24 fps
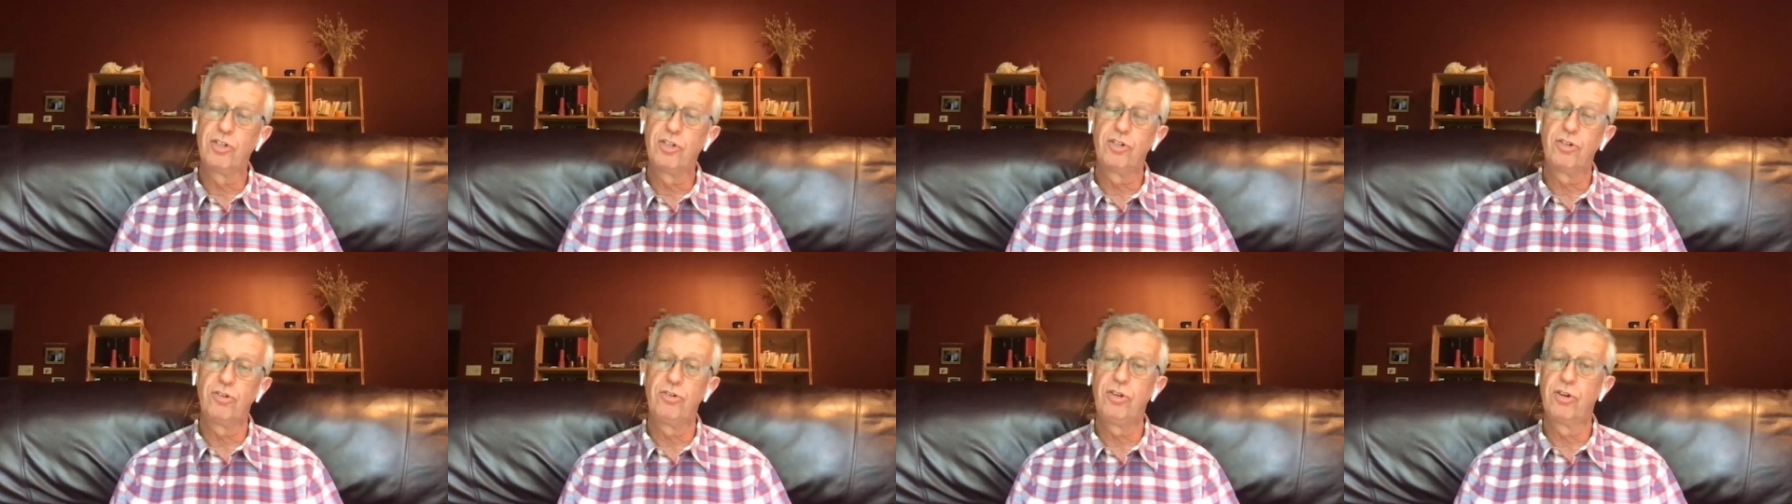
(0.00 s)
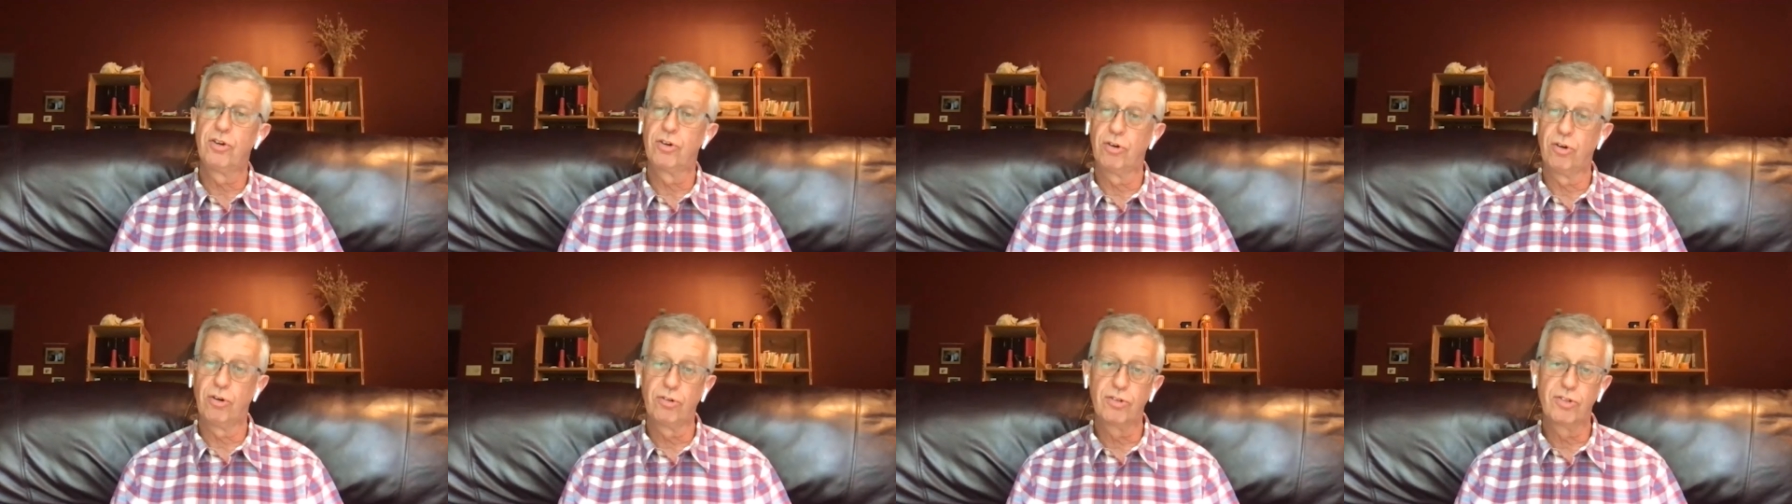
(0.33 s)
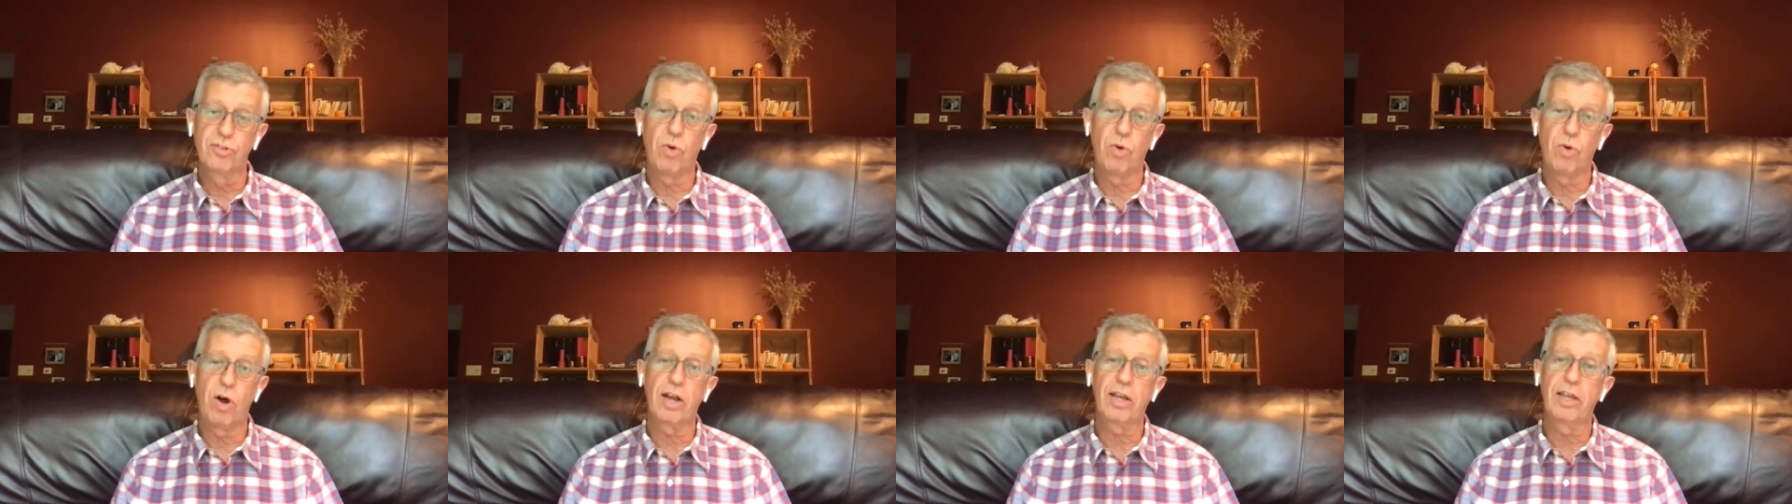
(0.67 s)
and
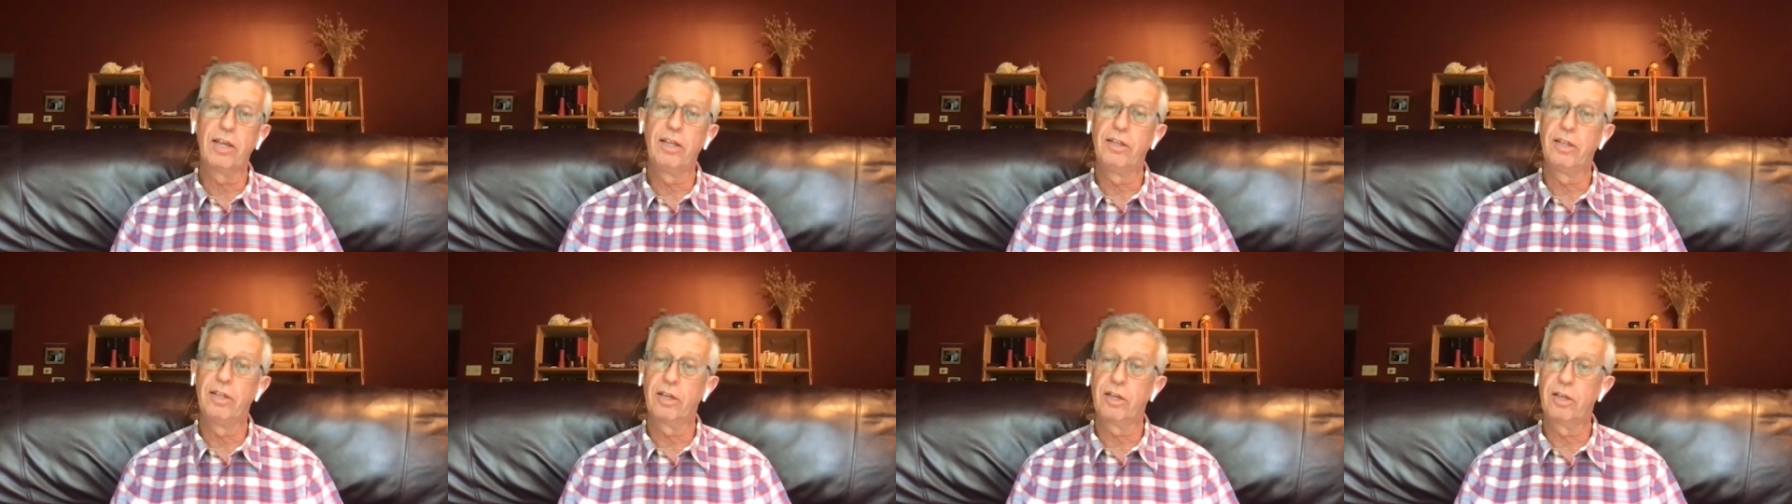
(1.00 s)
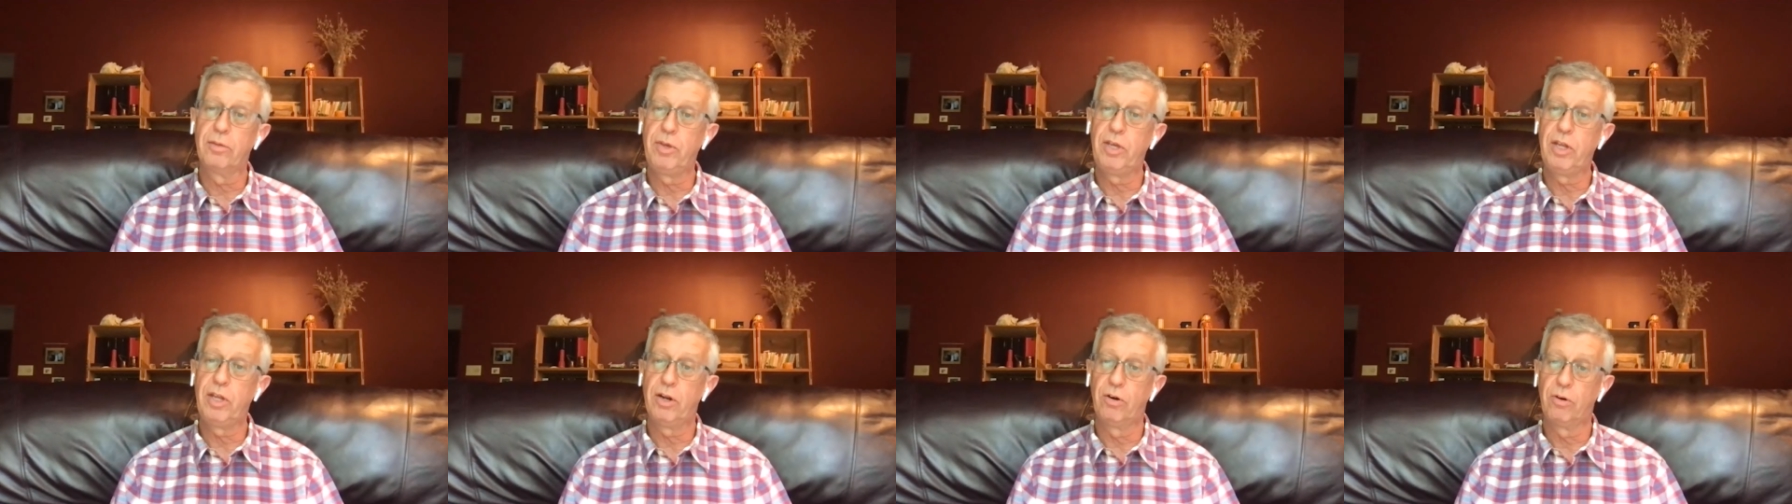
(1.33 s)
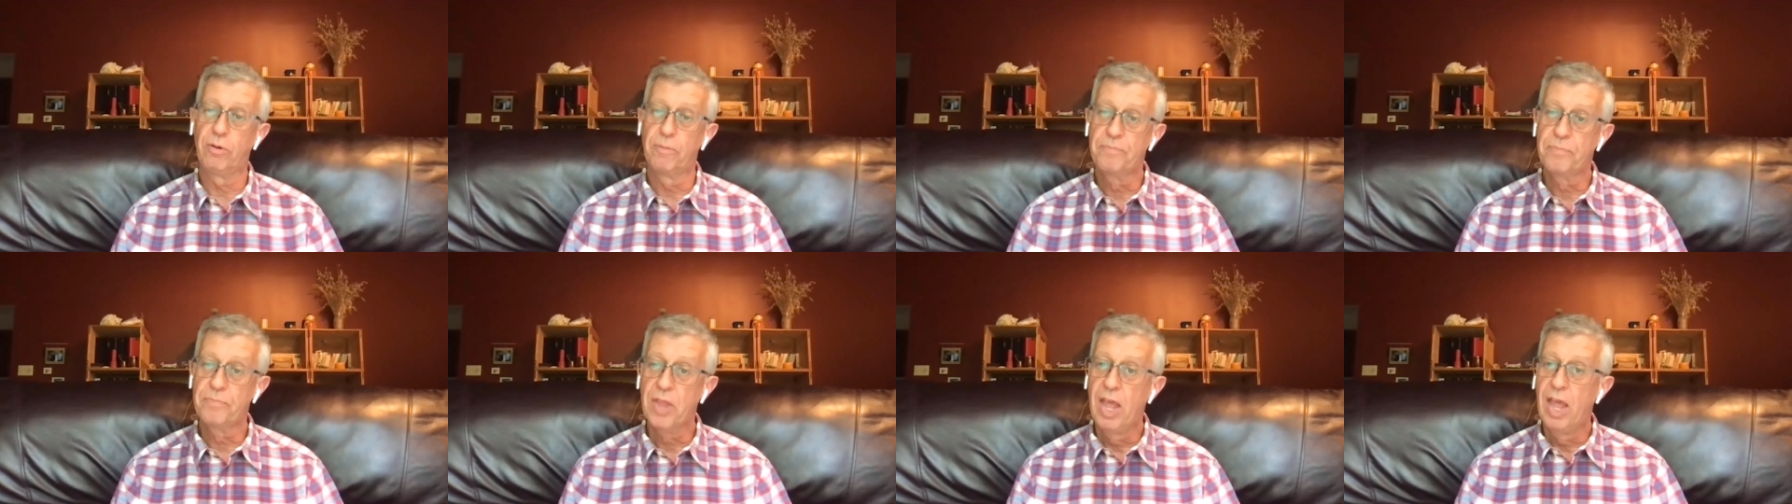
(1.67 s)
two-year-olds walking the Camino.